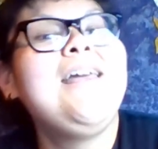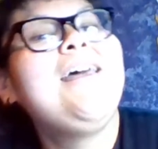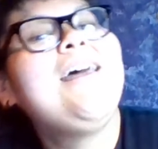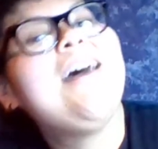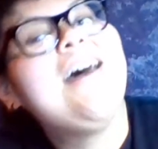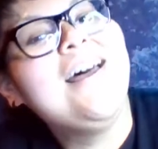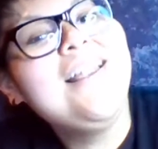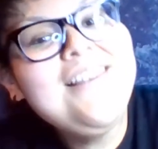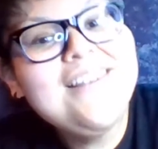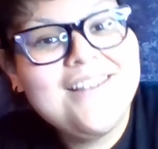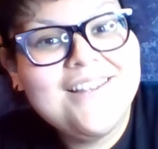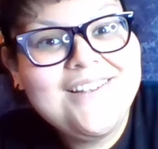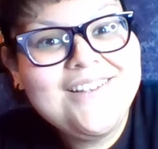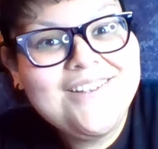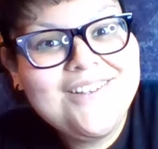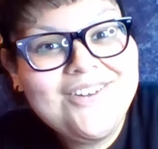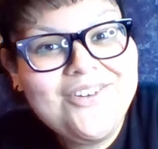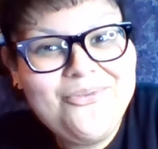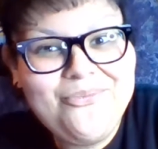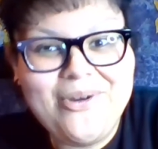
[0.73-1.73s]

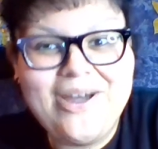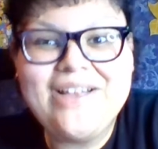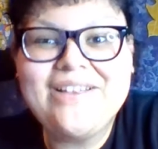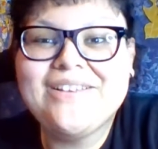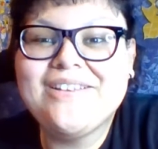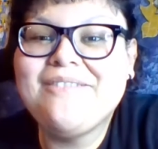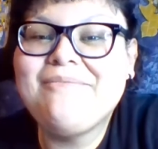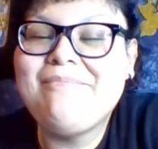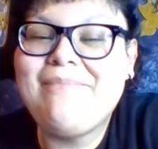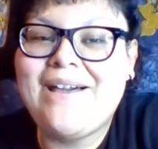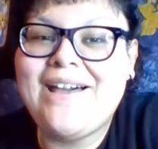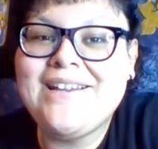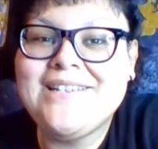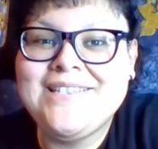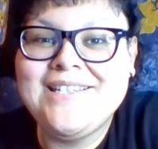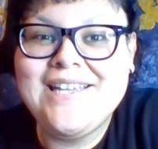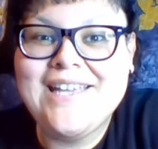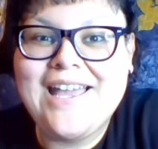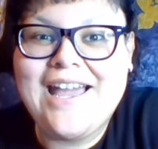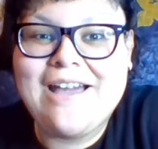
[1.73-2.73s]
Hello, welcome back
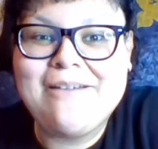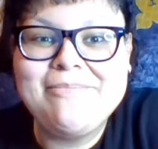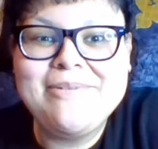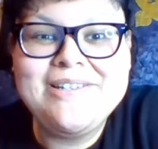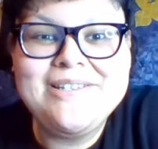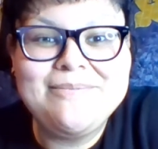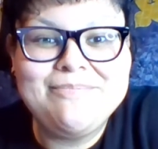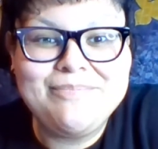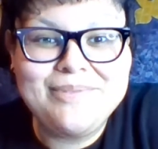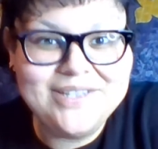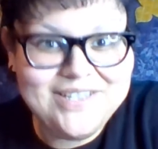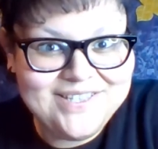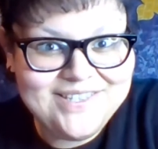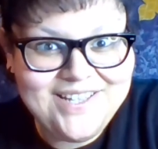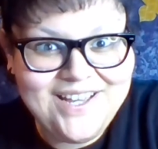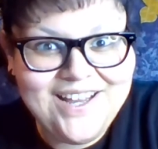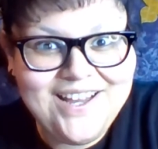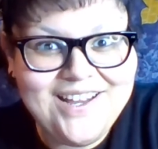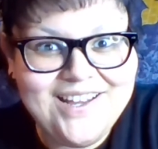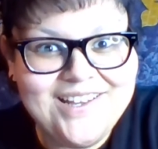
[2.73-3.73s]
to Gabby's Book
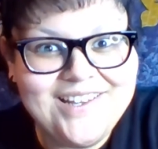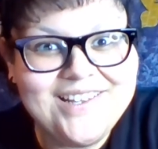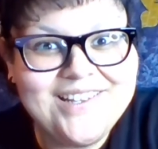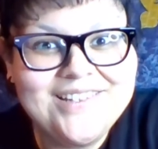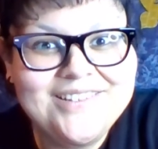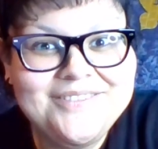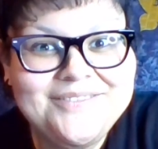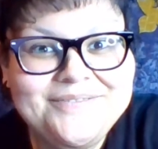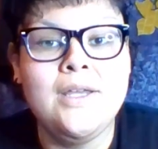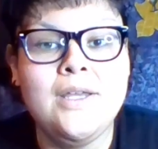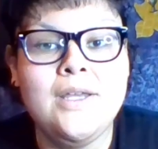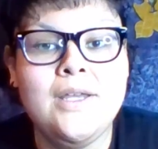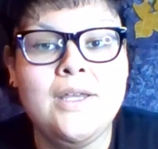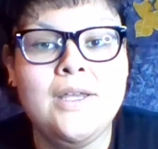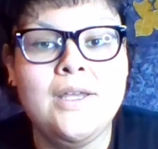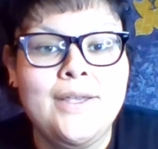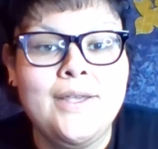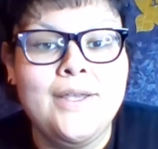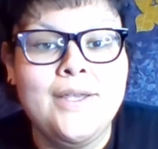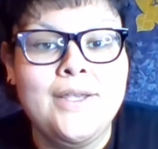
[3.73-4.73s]
Talk.
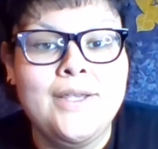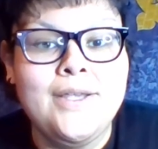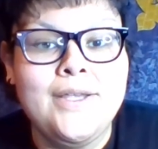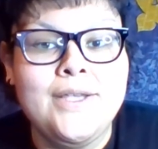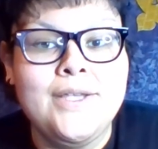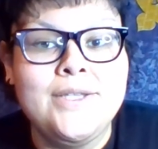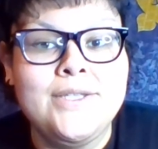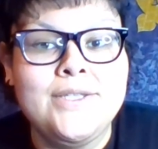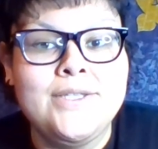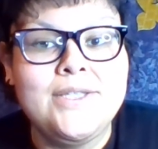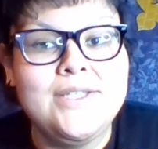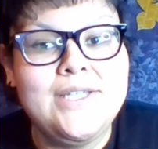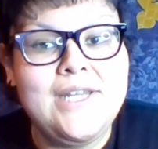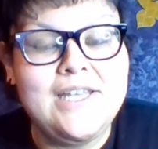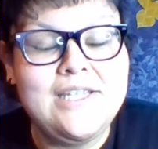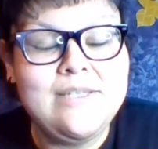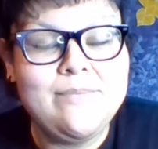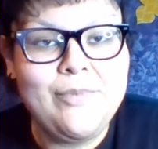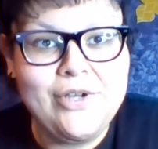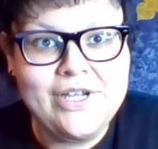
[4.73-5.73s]
So
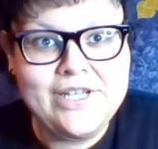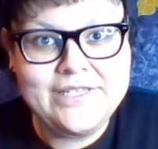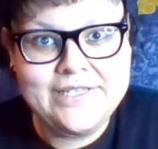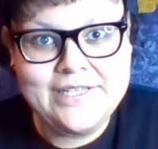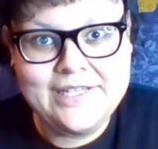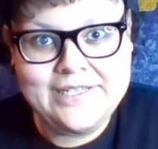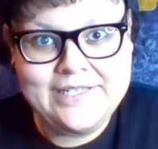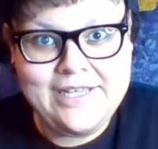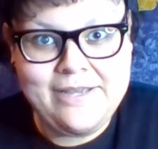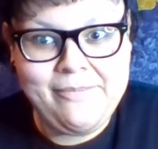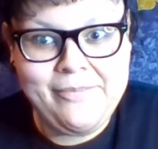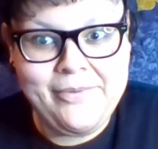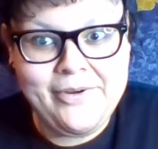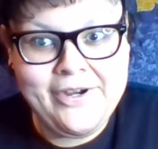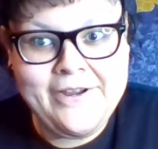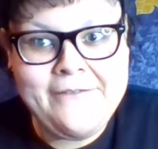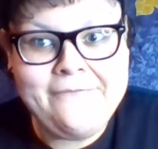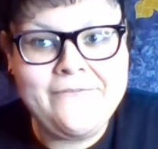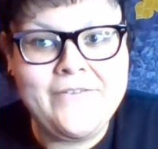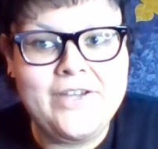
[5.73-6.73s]
today's book is a
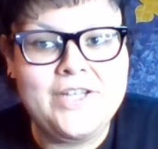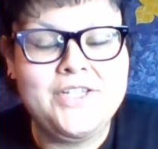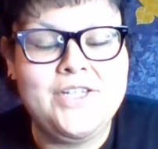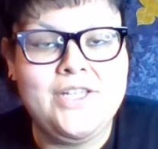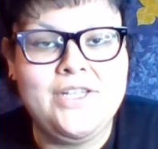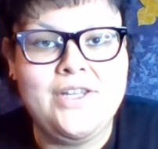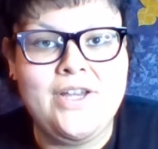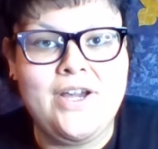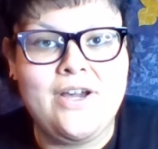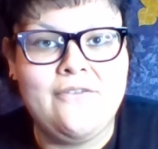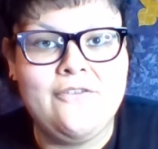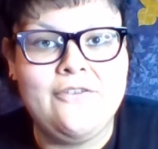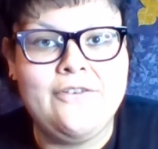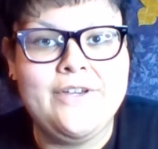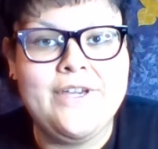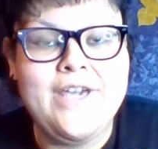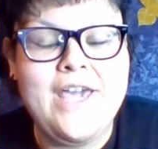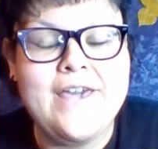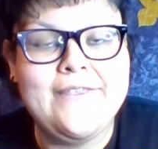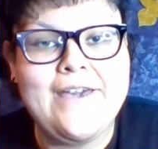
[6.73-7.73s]
contemporary fiction
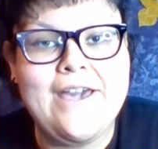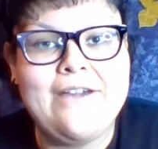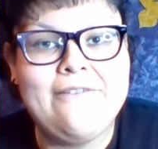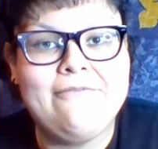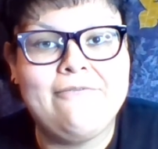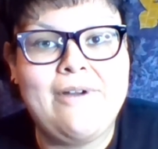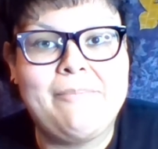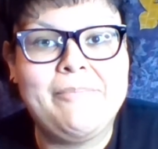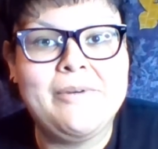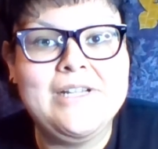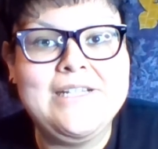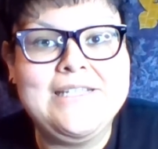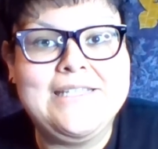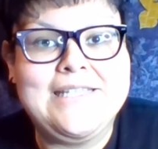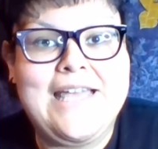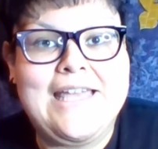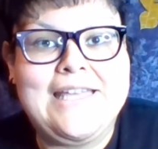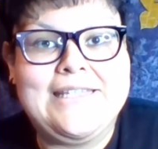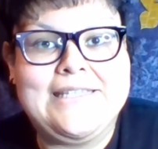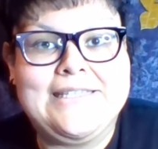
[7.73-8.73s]
novel that
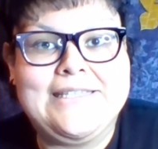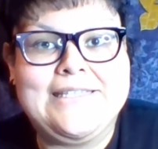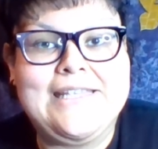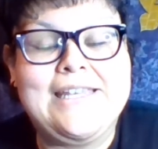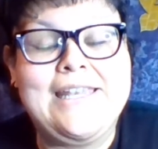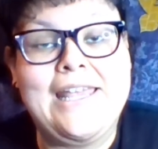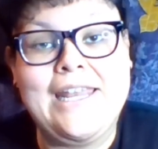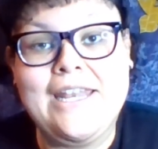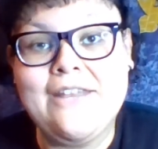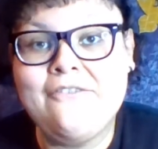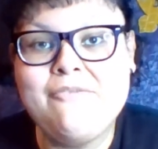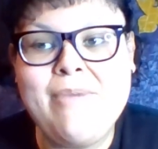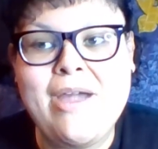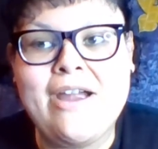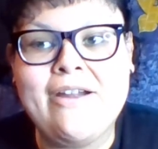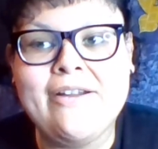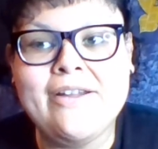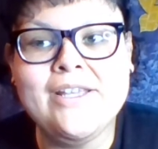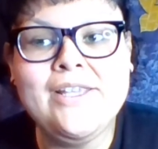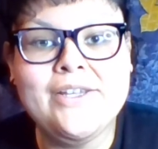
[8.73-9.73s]
represents Native
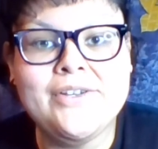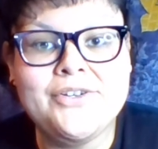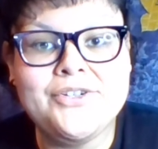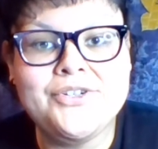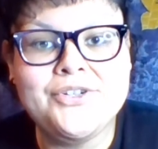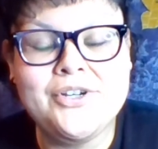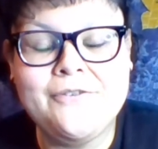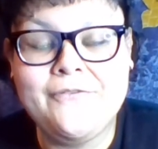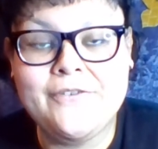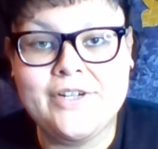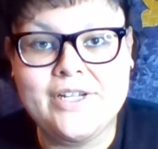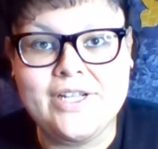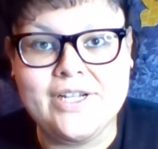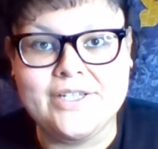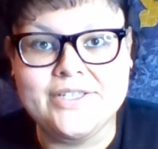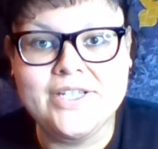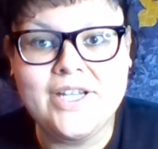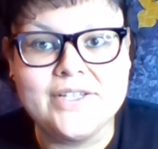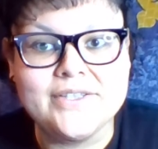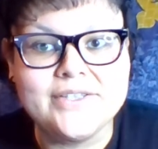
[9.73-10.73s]
American literature for
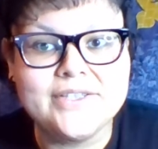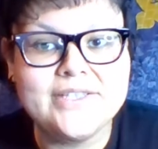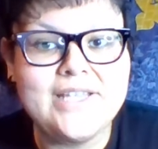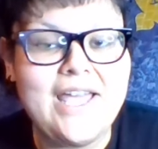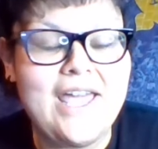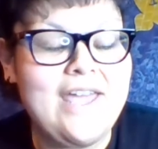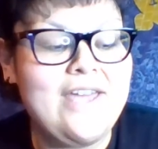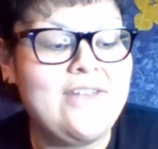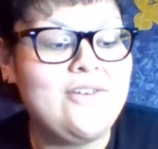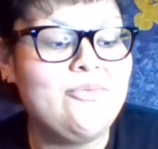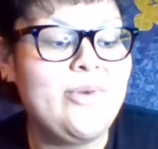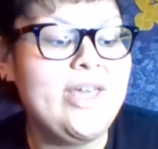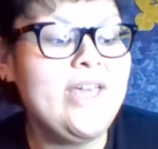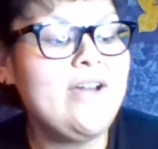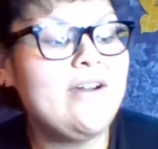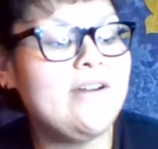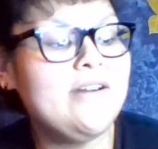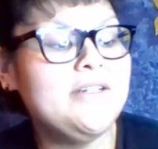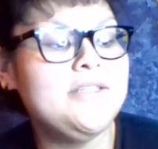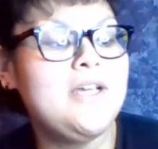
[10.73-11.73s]
young adults, and
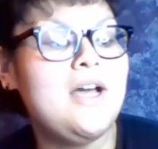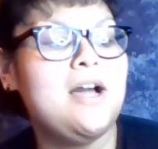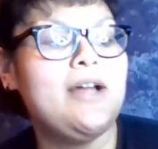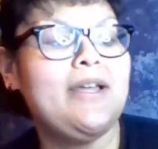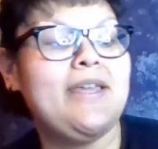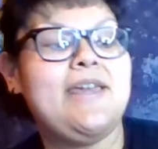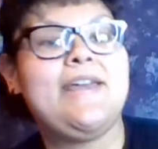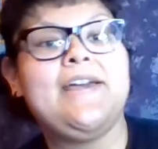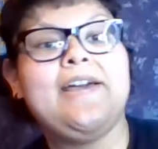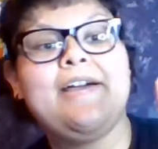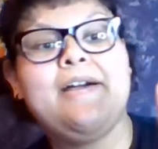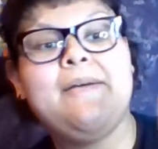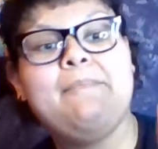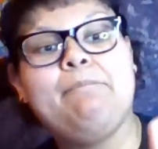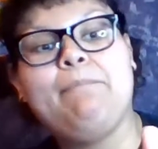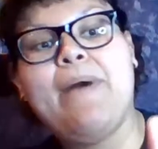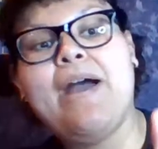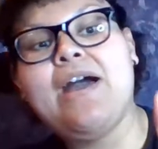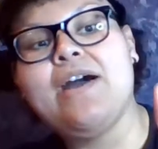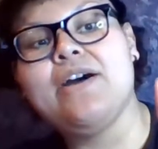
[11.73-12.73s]
we are talking
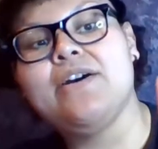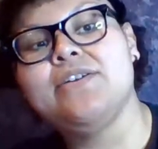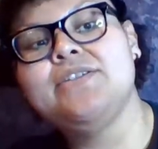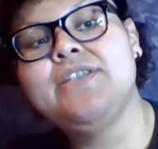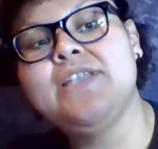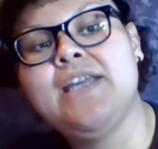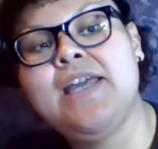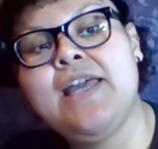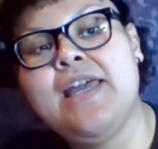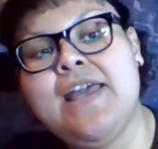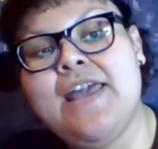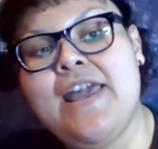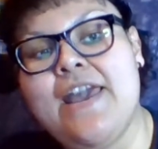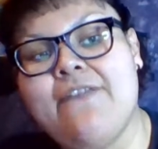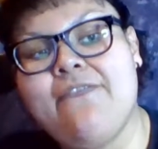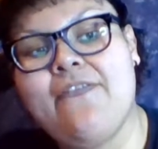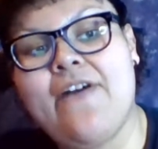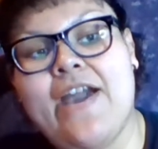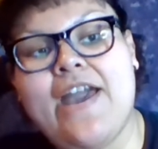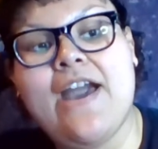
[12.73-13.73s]
about
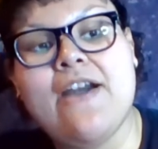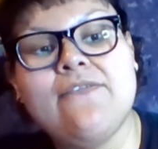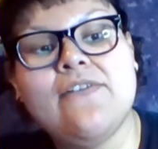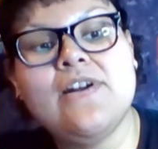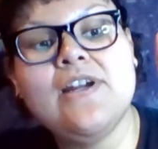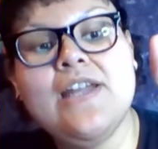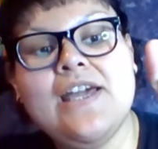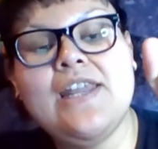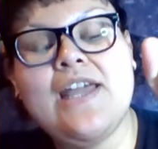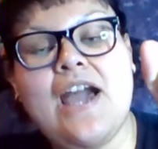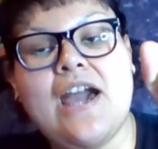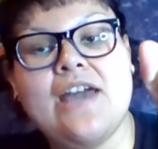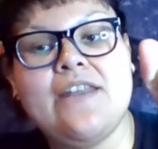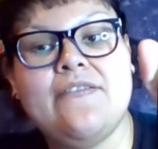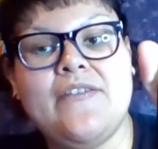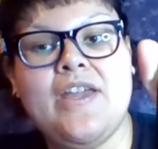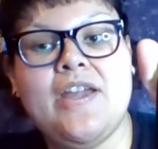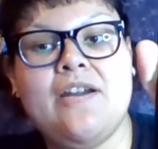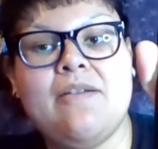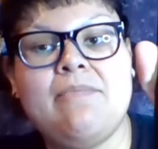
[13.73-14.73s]
If I Ever Get Out
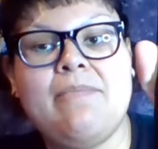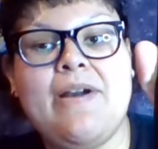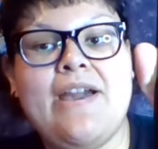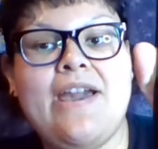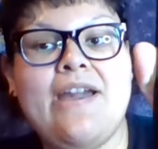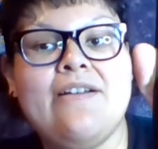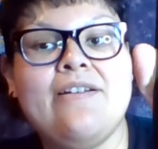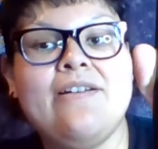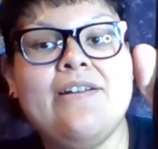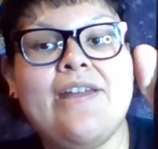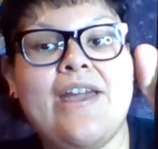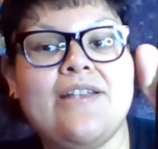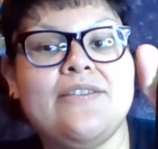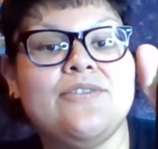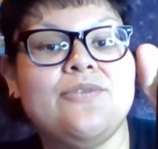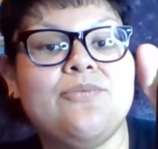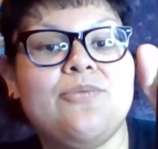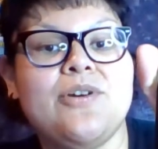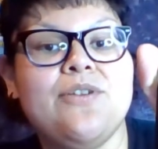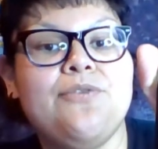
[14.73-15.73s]
of Here by Eric
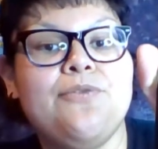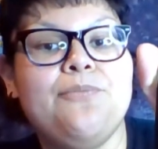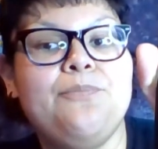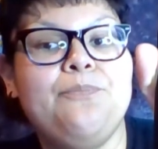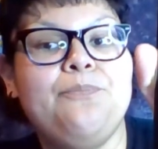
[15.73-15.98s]
Ganswroth.